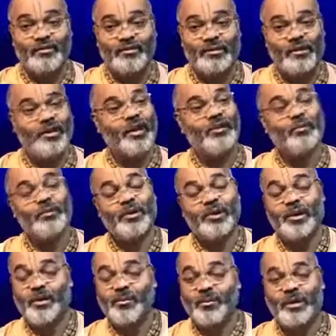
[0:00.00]
He
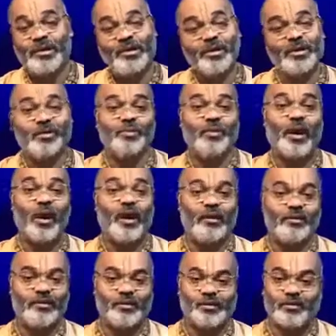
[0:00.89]
appeared but He
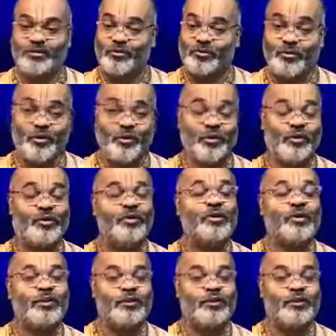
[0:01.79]
departed. No,